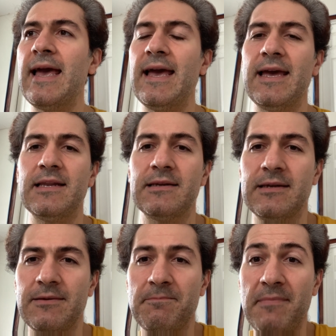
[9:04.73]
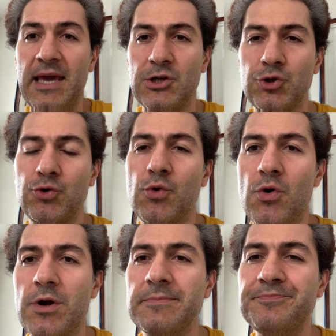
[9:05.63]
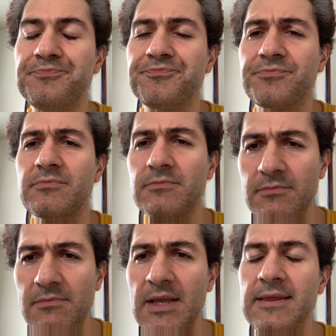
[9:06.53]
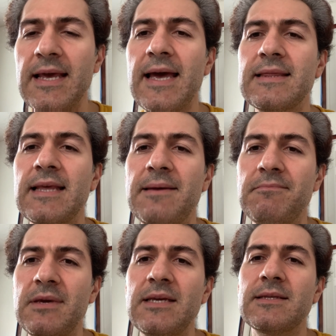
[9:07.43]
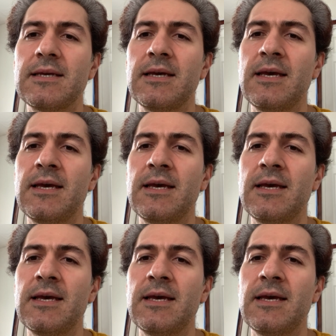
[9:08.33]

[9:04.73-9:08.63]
and make sure that they meet